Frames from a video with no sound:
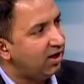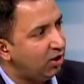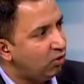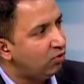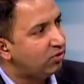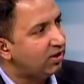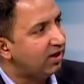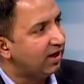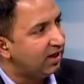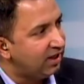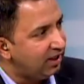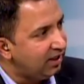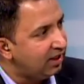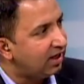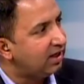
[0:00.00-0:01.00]
do you think
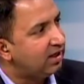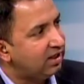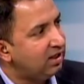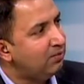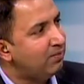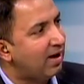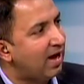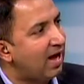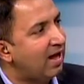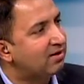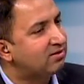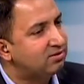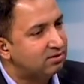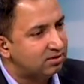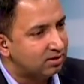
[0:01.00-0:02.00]
India team
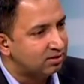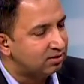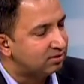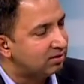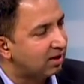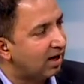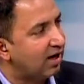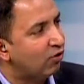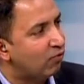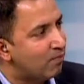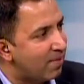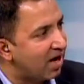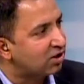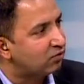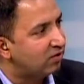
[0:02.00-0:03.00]
has the kind of
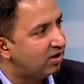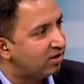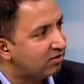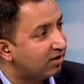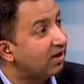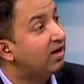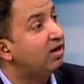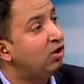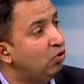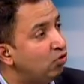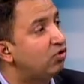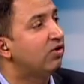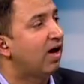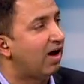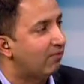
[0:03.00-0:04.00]
match winners it used
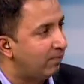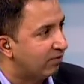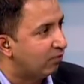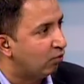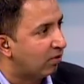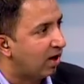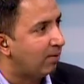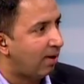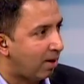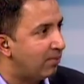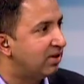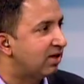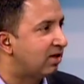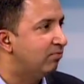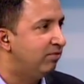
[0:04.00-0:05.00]
to have before? I mean,
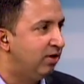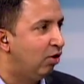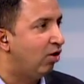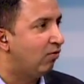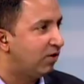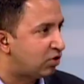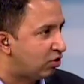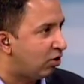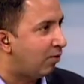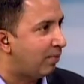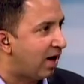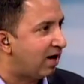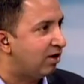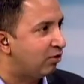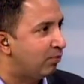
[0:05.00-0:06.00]
we'll always draw
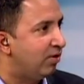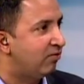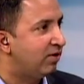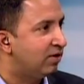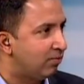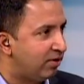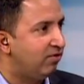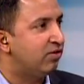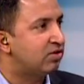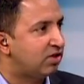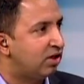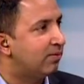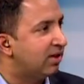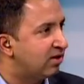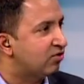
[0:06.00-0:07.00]
parallels between the previous
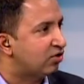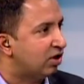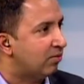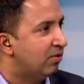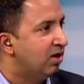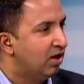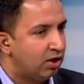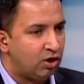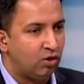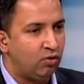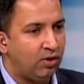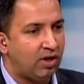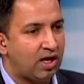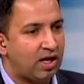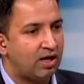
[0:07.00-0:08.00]
team and this team.
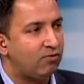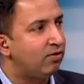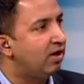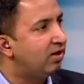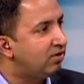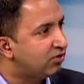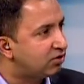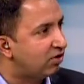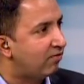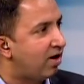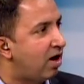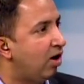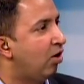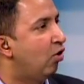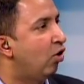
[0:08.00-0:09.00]
You had Virendra
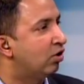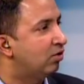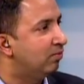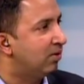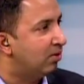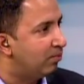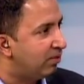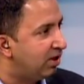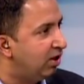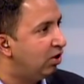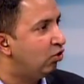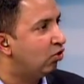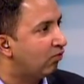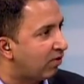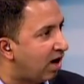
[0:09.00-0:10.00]
Sehwag, Gautam Gambhir,
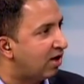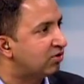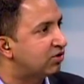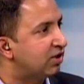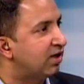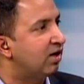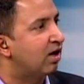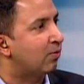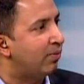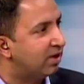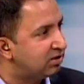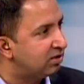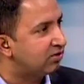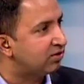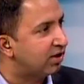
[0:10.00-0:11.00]
Yuvraj Singh,
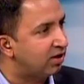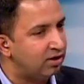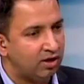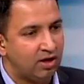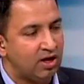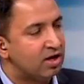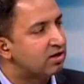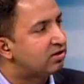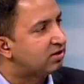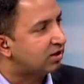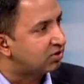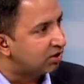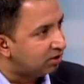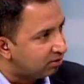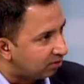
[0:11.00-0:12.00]
Harbhajan Singh,
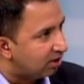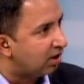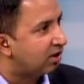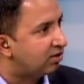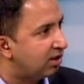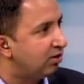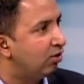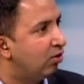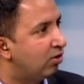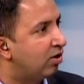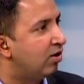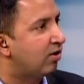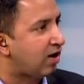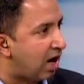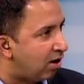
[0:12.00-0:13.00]
Sachin
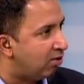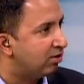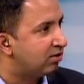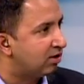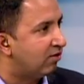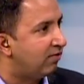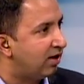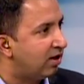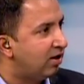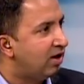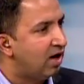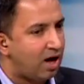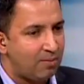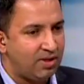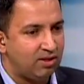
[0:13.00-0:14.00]
Tendulkar, Rahul Dravid.
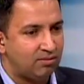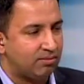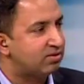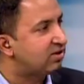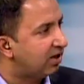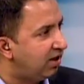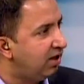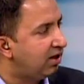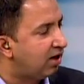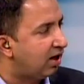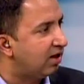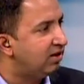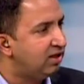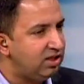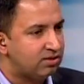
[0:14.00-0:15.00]
I mean, Zahir
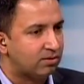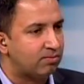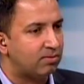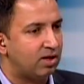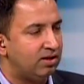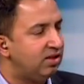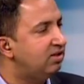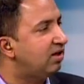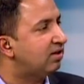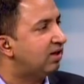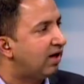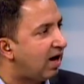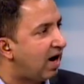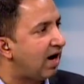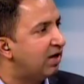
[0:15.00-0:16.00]
Khan. These are the
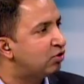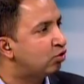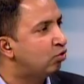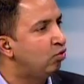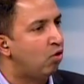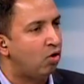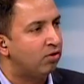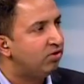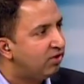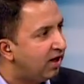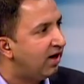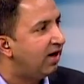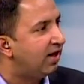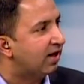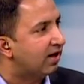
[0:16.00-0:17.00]
guys who on
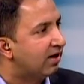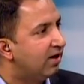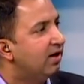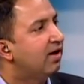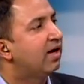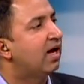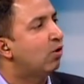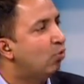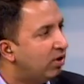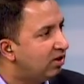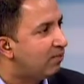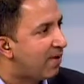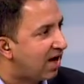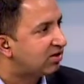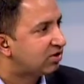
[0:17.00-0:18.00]
their day can win the
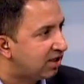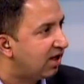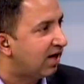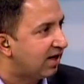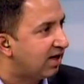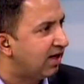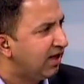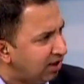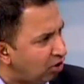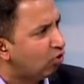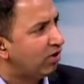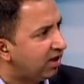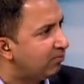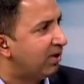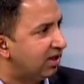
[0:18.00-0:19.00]
match single-handedly,
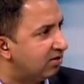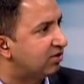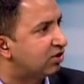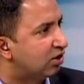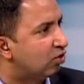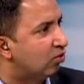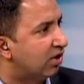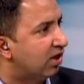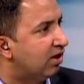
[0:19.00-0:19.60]
including Mahendra Singh Dhoni.